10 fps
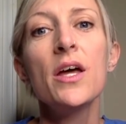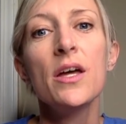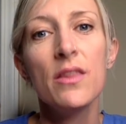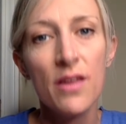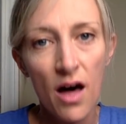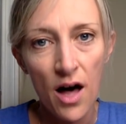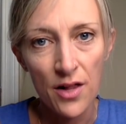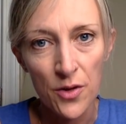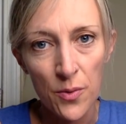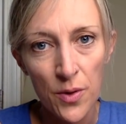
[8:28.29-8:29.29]
the
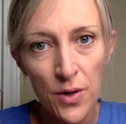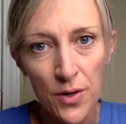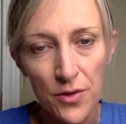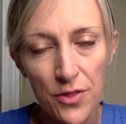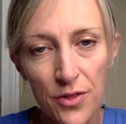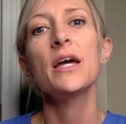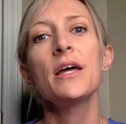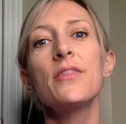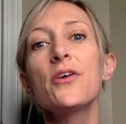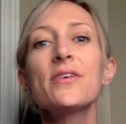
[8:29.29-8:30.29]
Hollow Earth.
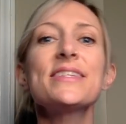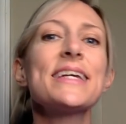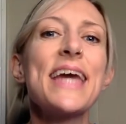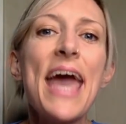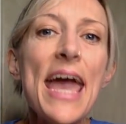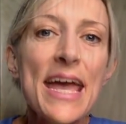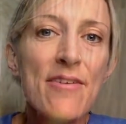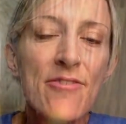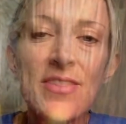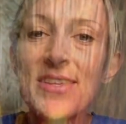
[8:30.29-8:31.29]
There is a cave in the